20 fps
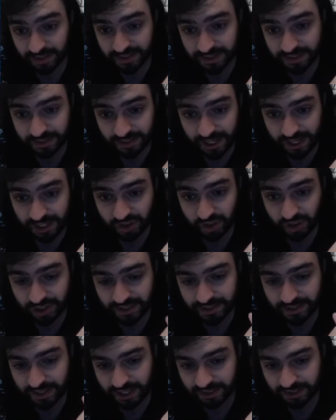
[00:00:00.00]
tragic
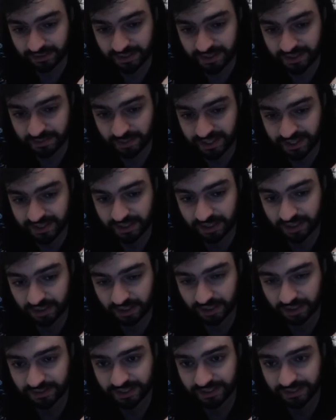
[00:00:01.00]
is that he's basically
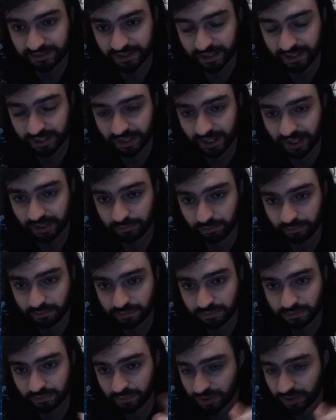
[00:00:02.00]
not getting a game.
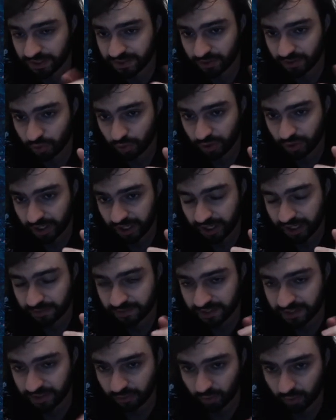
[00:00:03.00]
These two
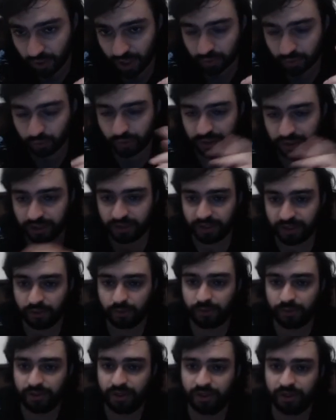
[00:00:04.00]
games, round 1 and round
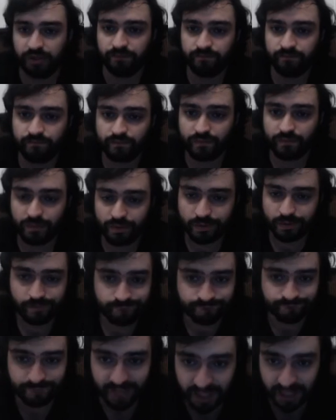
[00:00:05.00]
3,
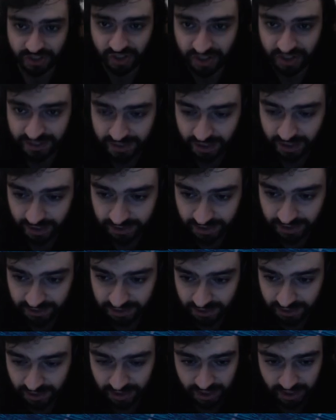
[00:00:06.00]
yeah, he's just not
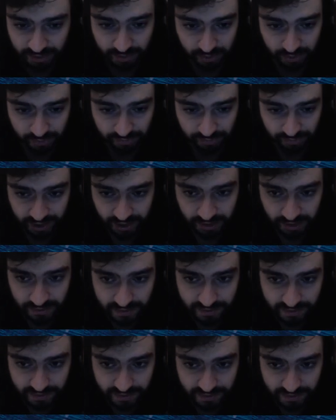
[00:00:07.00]
getting a game out of the
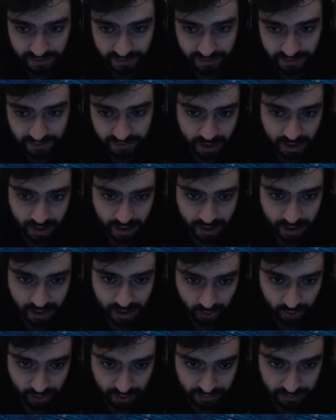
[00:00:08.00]
gates.
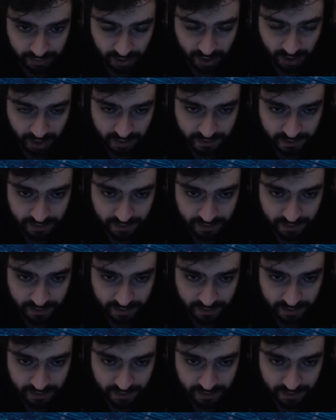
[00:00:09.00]
Okay, takes,